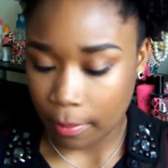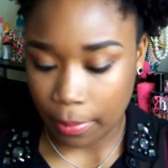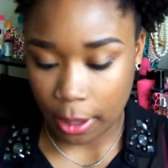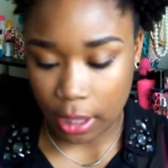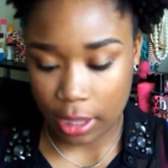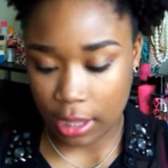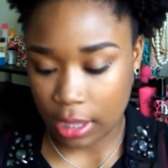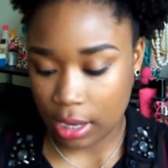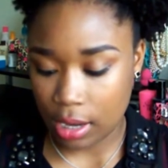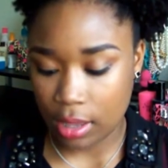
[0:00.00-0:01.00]

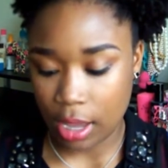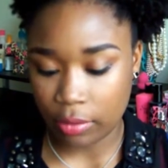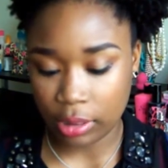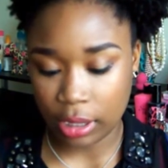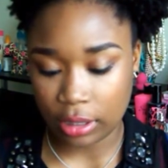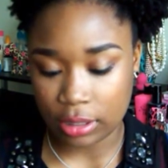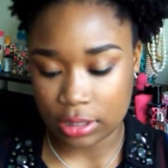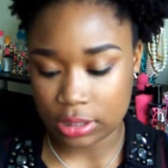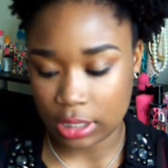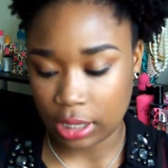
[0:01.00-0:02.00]
But I really like
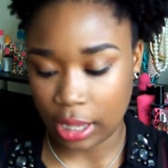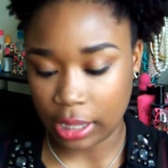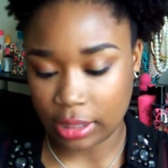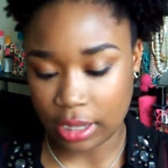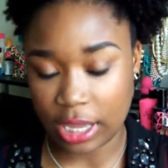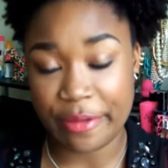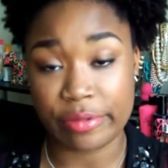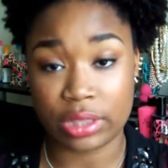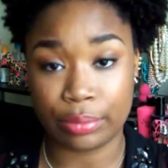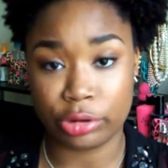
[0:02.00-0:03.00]
this, and I like that it comes
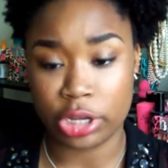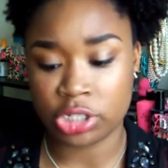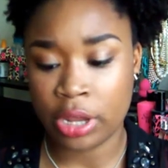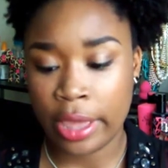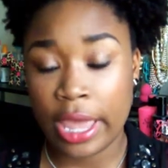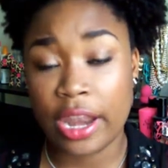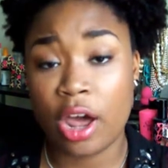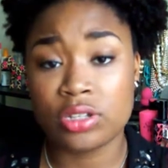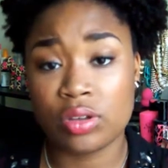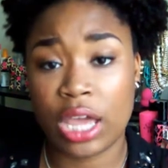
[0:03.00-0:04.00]
with the brush, and it
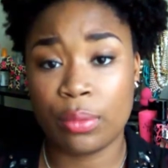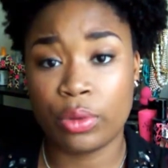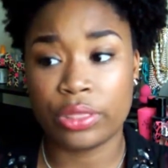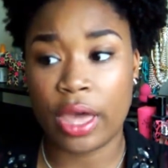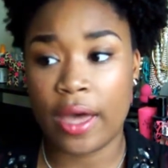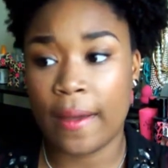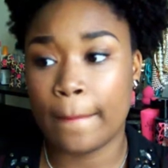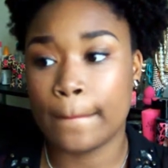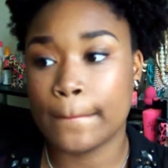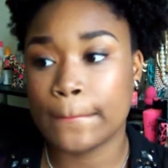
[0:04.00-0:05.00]
also came with
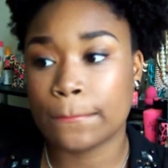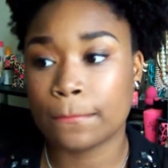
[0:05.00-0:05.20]
a